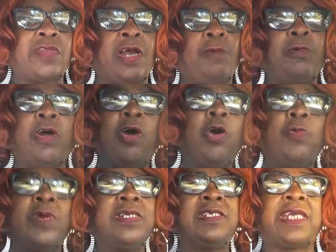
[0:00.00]
I would
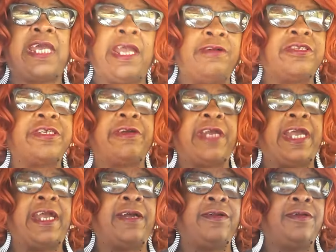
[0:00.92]
always
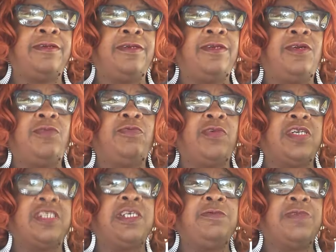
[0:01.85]
counteract
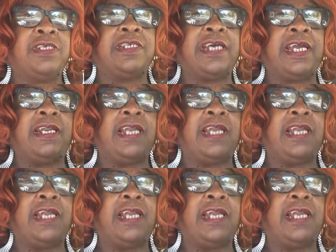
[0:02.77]
what she would say.